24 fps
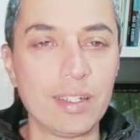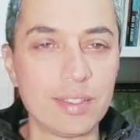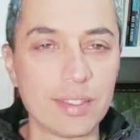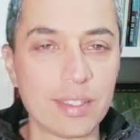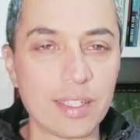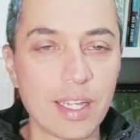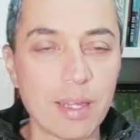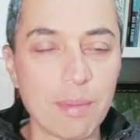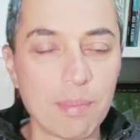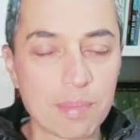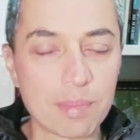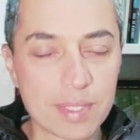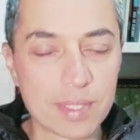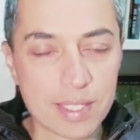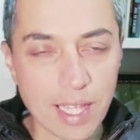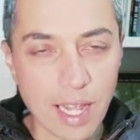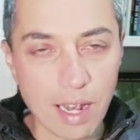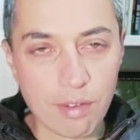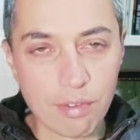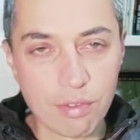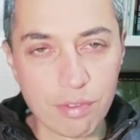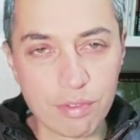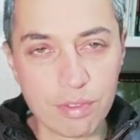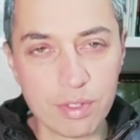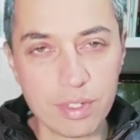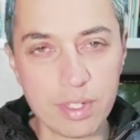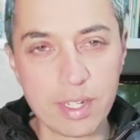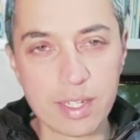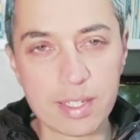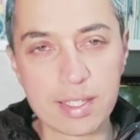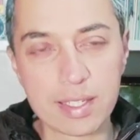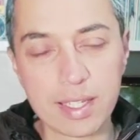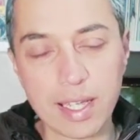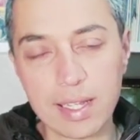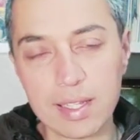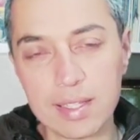Himself
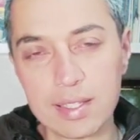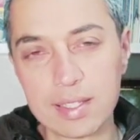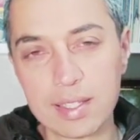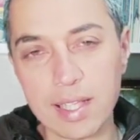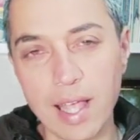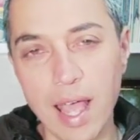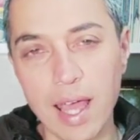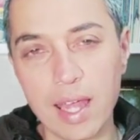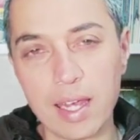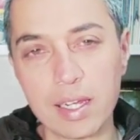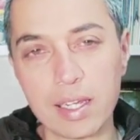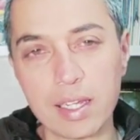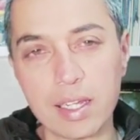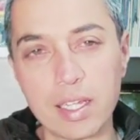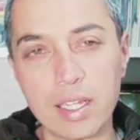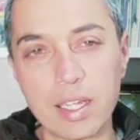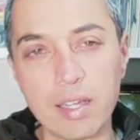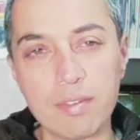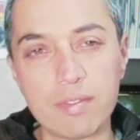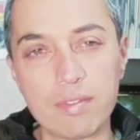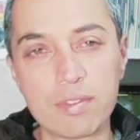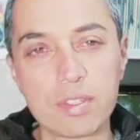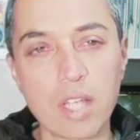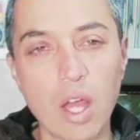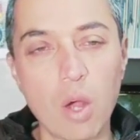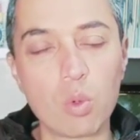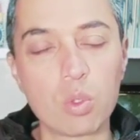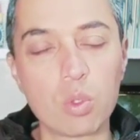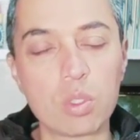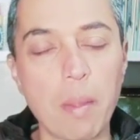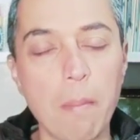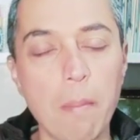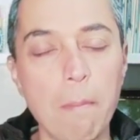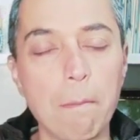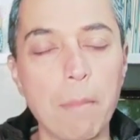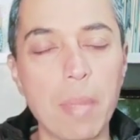descends and gives out
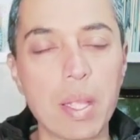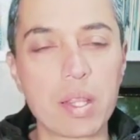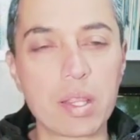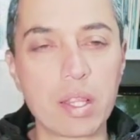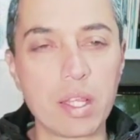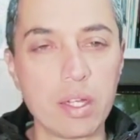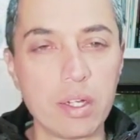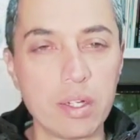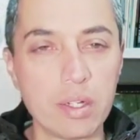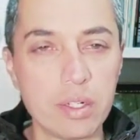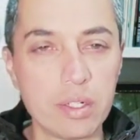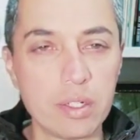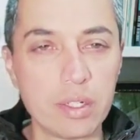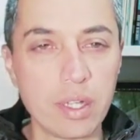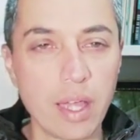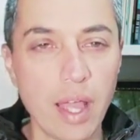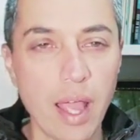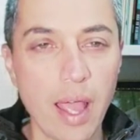the method